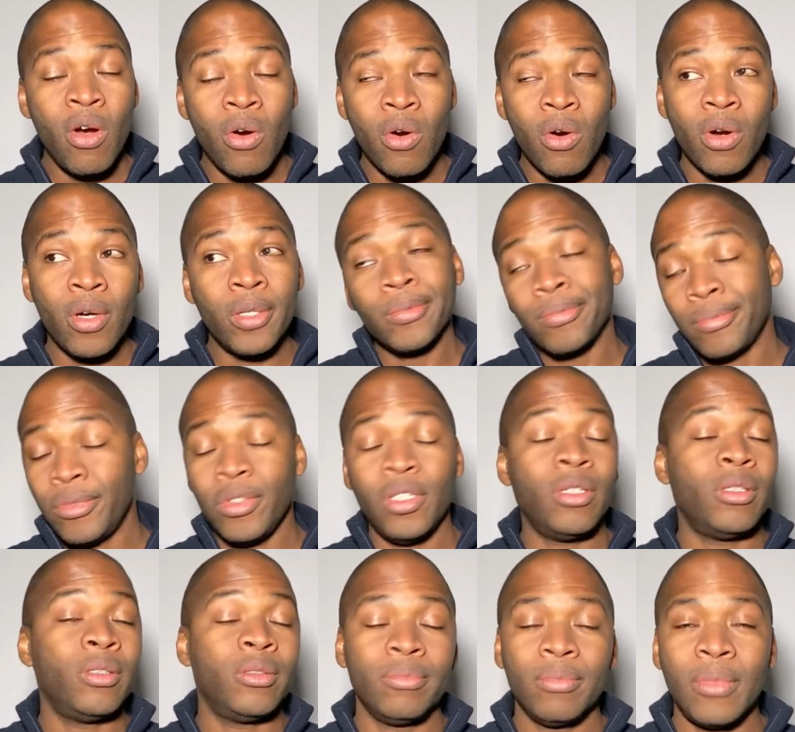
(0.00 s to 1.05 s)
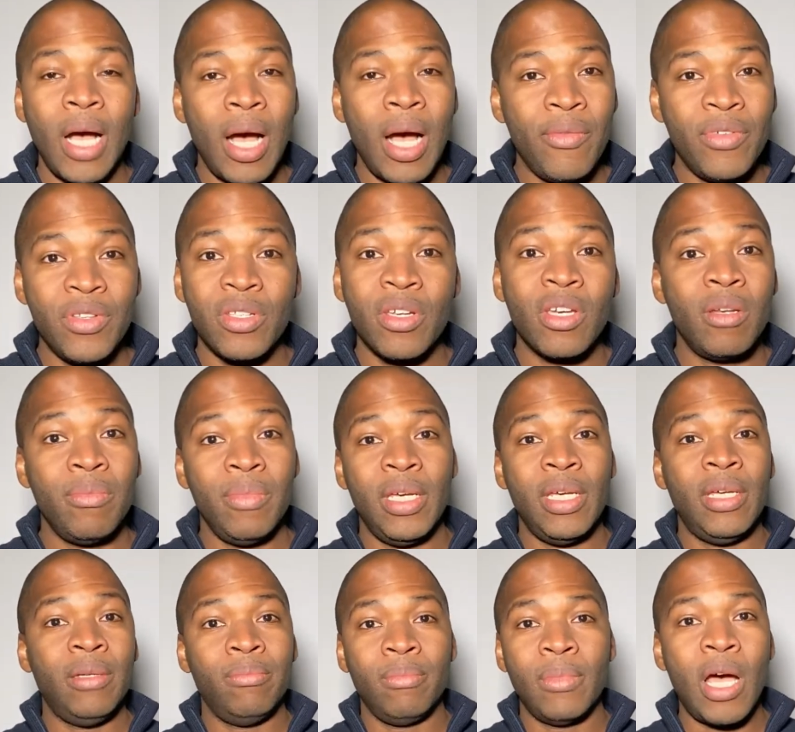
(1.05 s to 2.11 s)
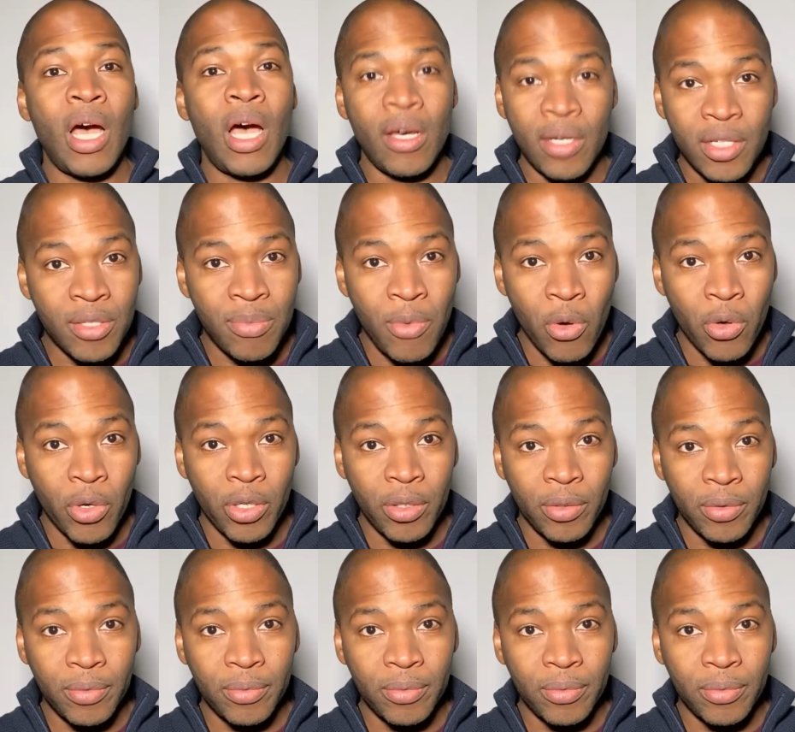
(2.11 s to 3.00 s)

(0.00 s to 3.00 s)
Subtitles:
or you're obviously going to be out of smoker.